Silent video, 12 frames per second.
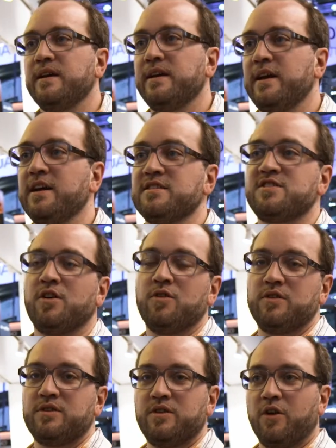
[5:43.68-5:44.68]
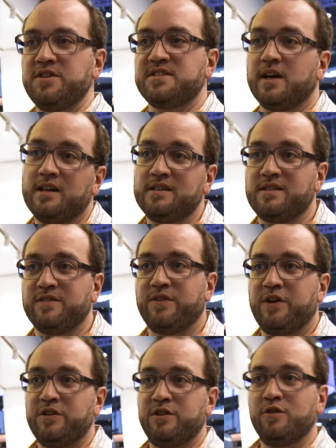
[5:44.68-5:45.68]
Yeah, so Noisecard, the
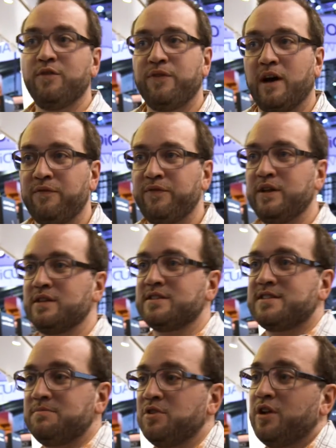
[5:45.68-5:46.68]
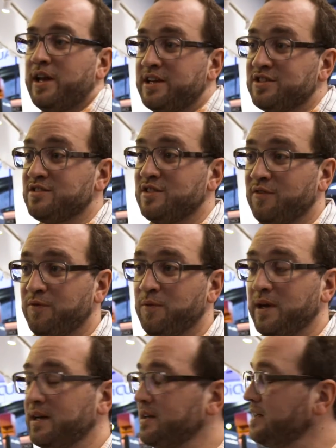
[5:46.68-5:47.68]
very new far field simulation
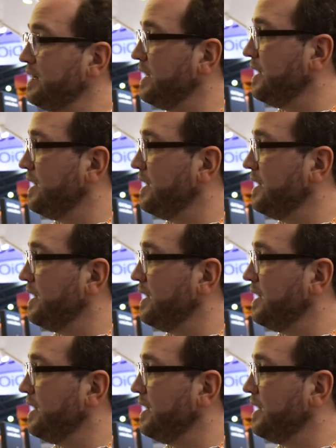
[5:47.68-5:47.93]
software,